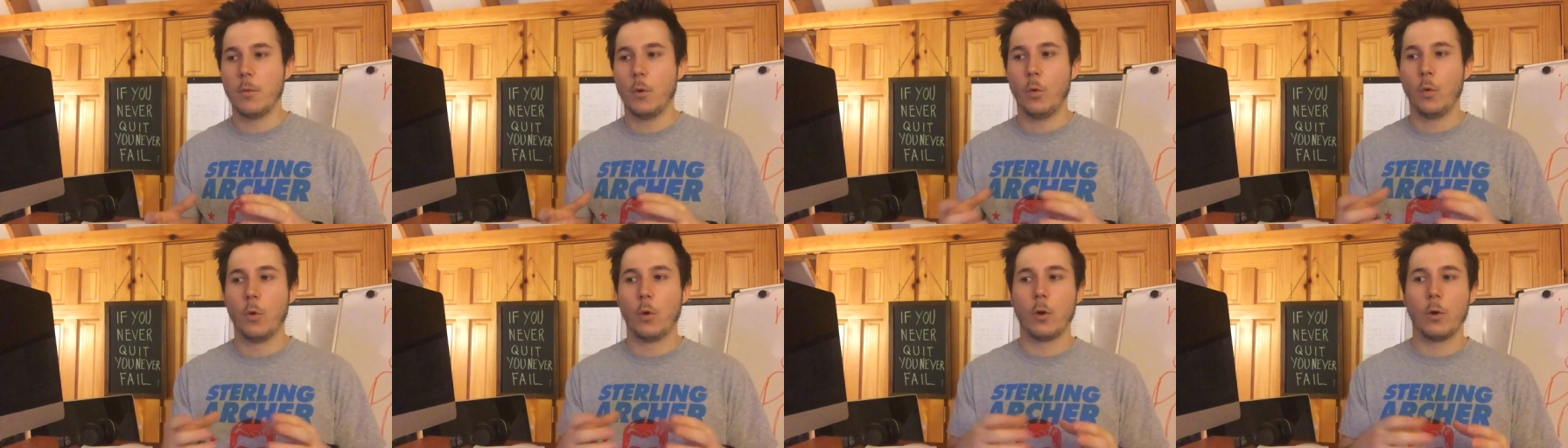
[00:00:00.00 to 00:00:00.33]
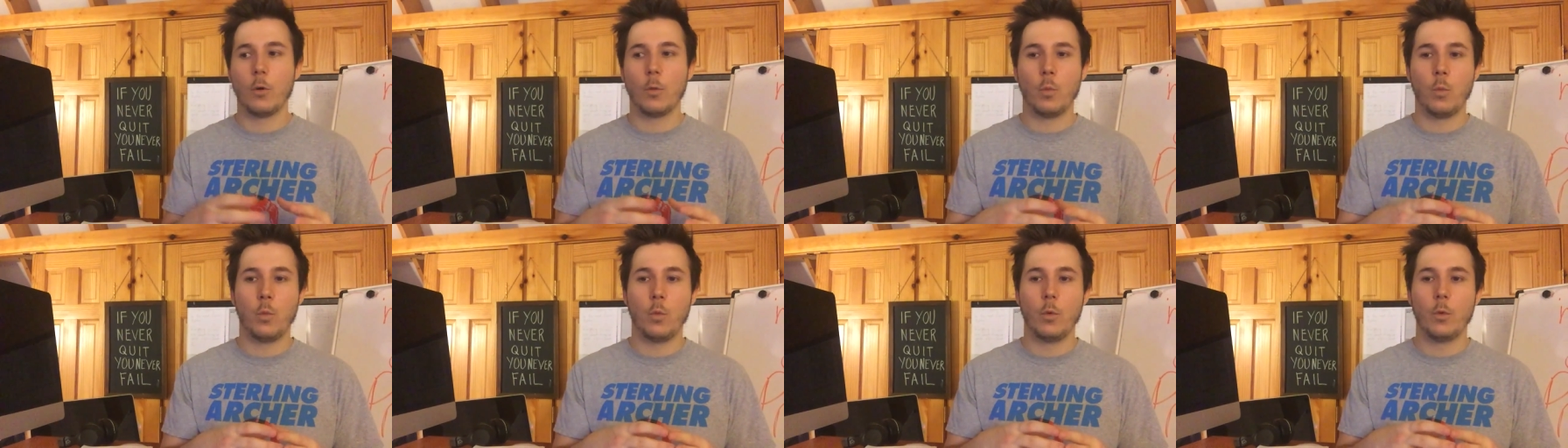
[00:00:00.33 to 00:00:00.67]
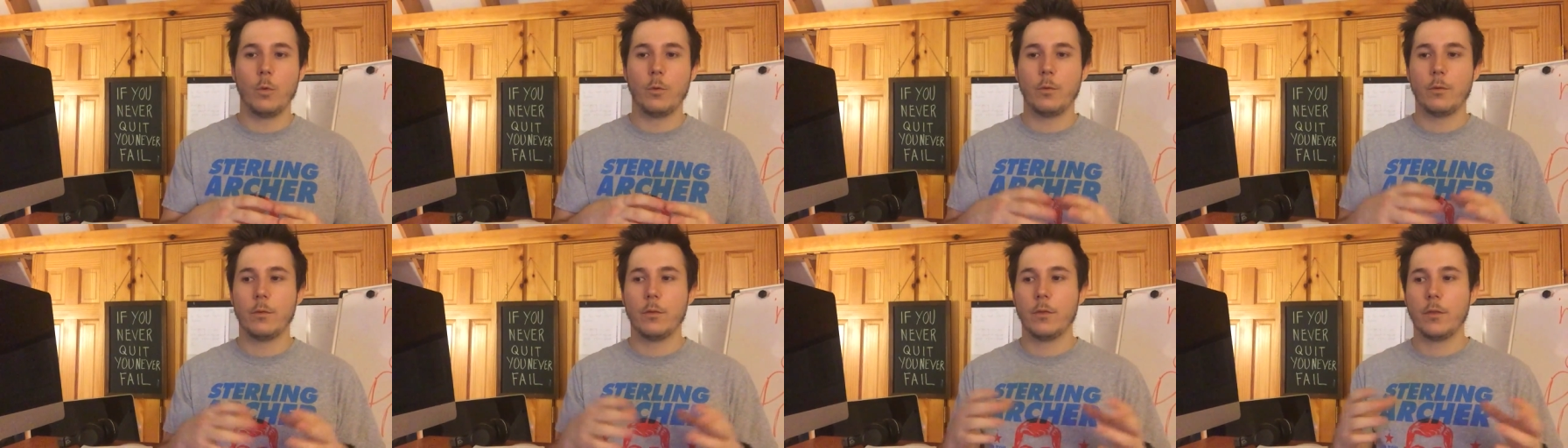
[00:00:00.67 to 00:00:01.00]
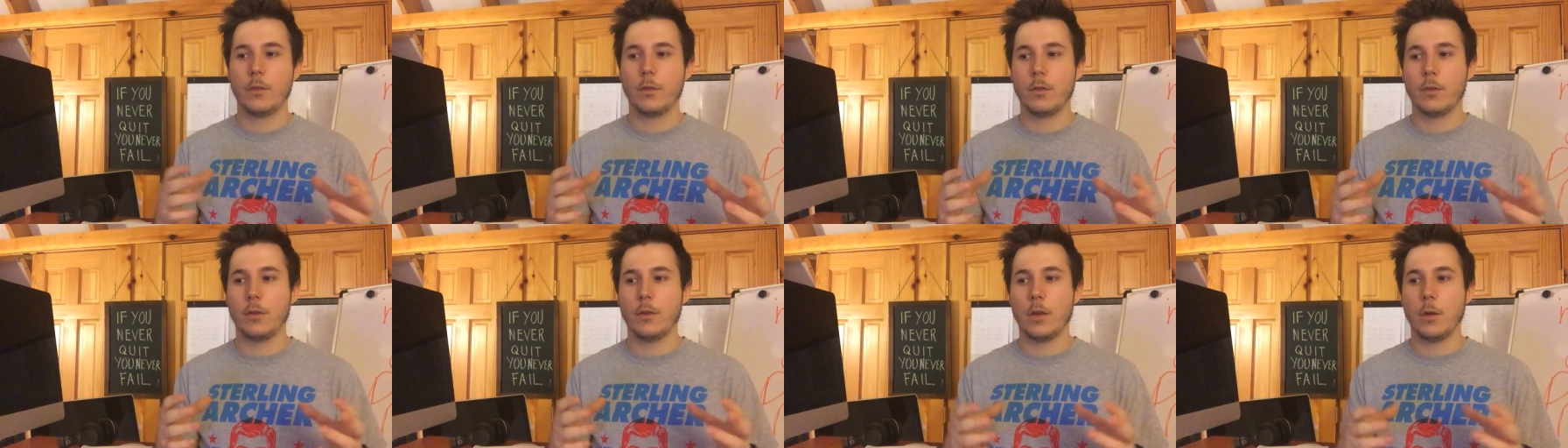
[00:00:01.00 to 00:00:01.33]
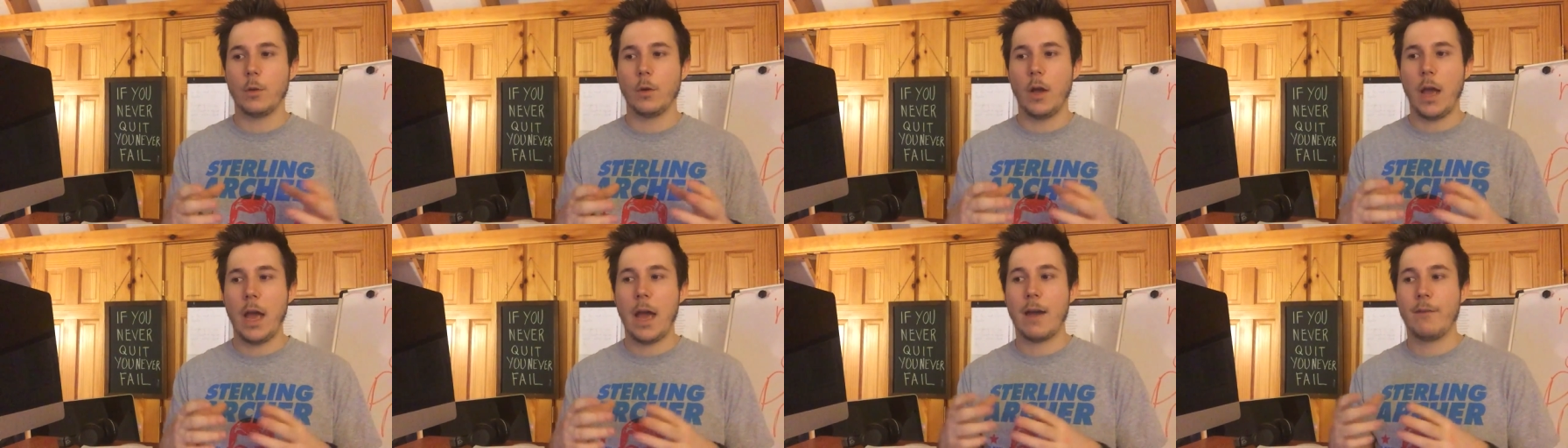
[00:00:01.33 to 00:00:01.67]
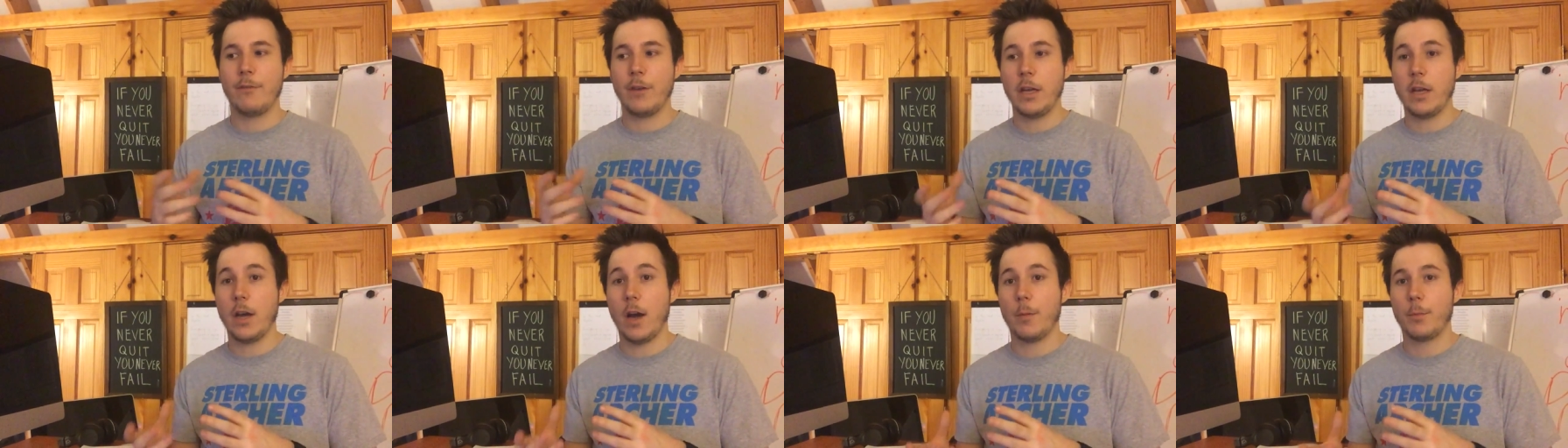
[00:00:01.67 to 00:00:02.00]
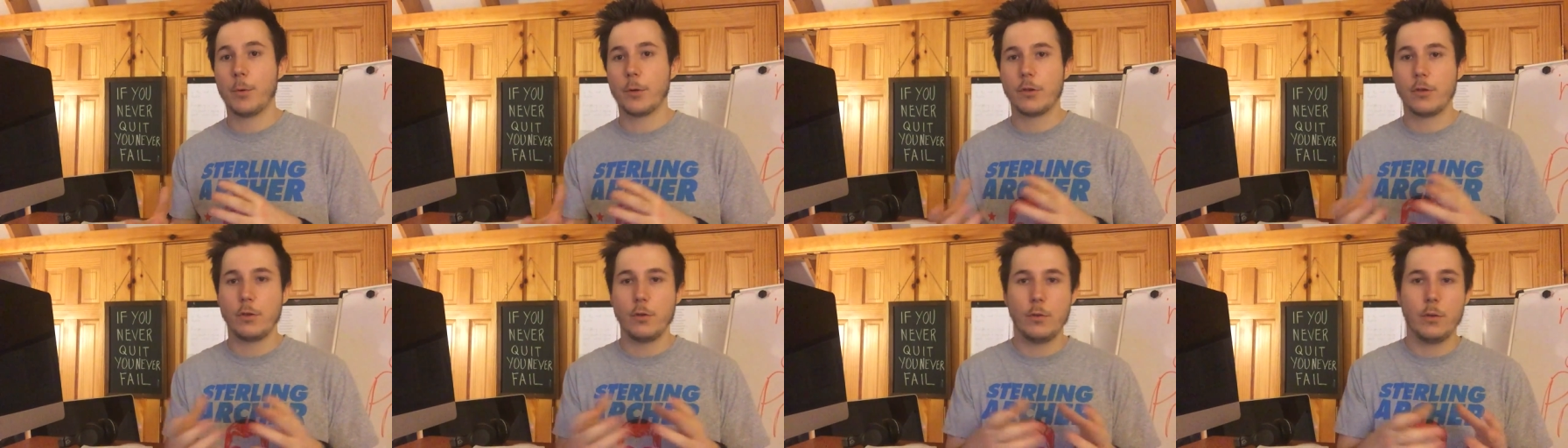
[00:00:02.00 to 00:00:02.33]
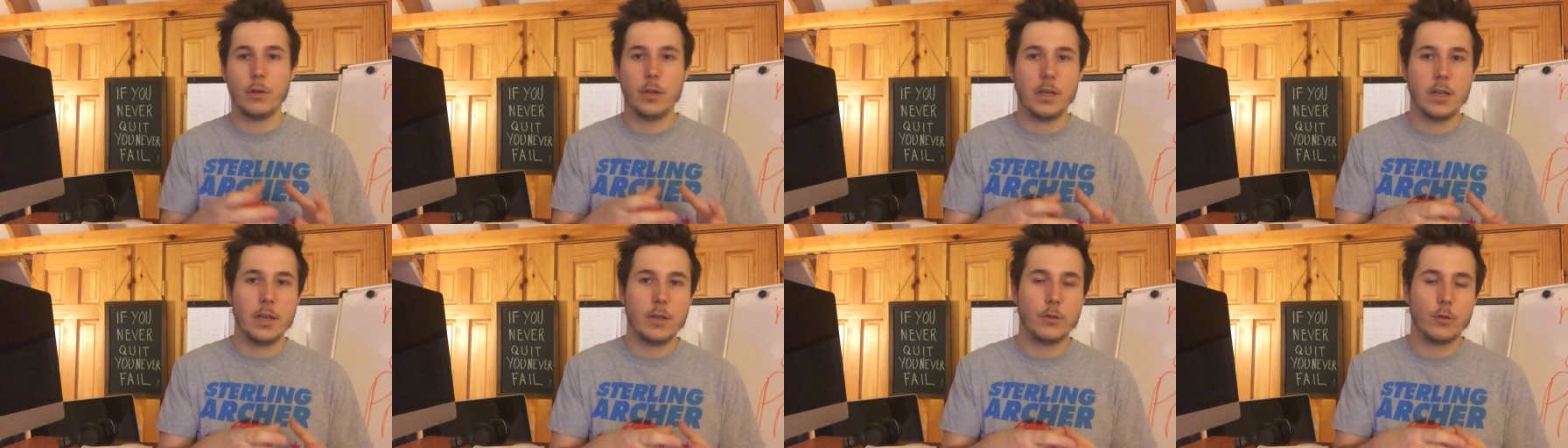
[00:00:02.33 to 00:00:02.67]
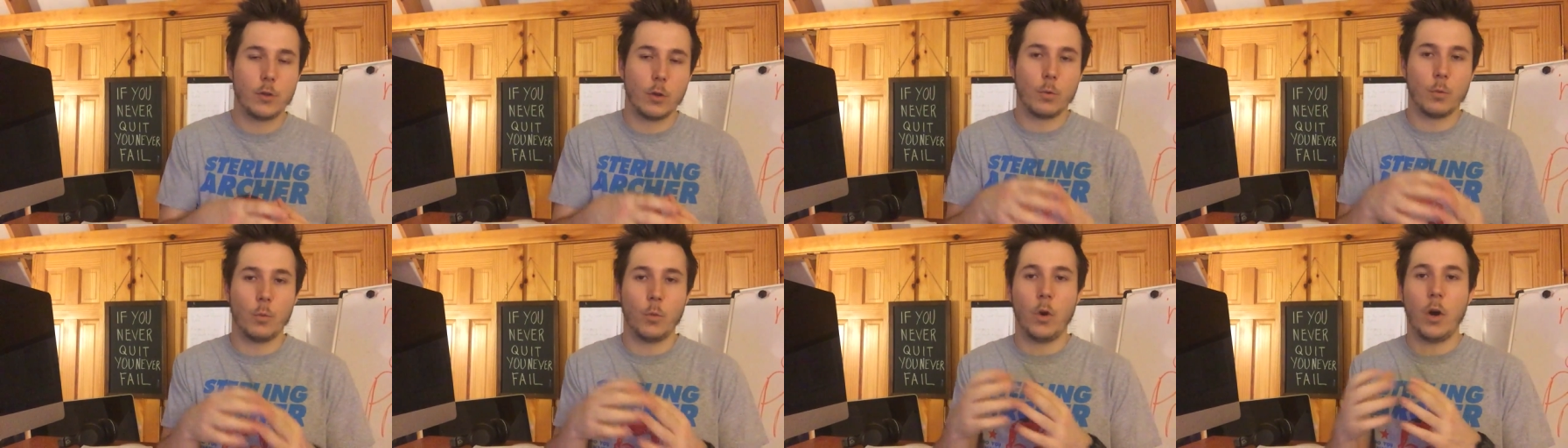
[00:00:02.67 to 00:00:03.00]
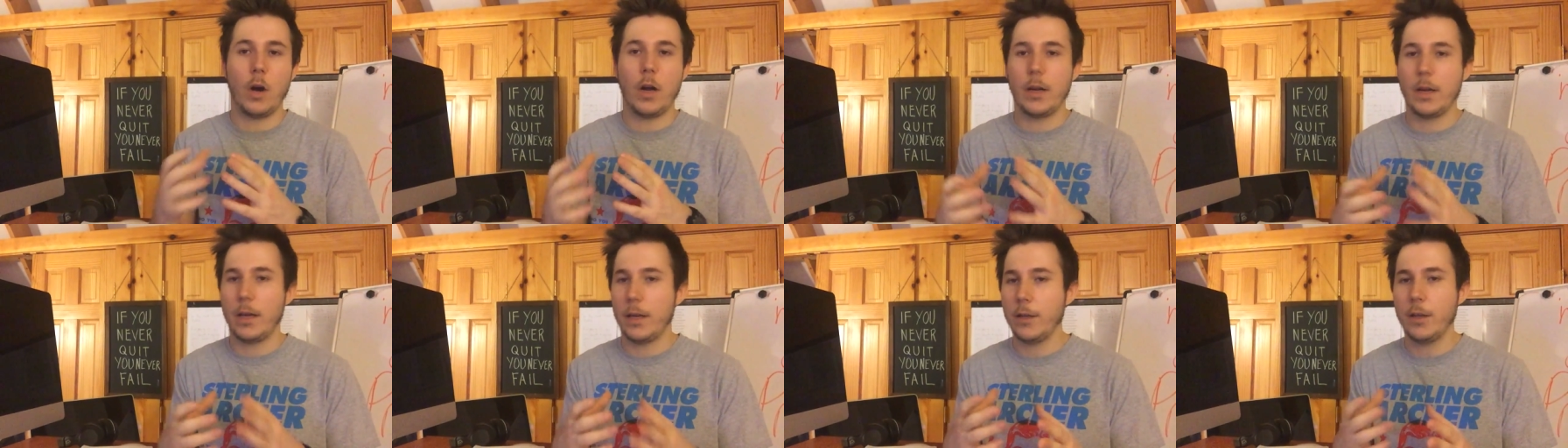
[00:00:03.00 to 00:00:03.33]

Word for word: or have any opportunities or want,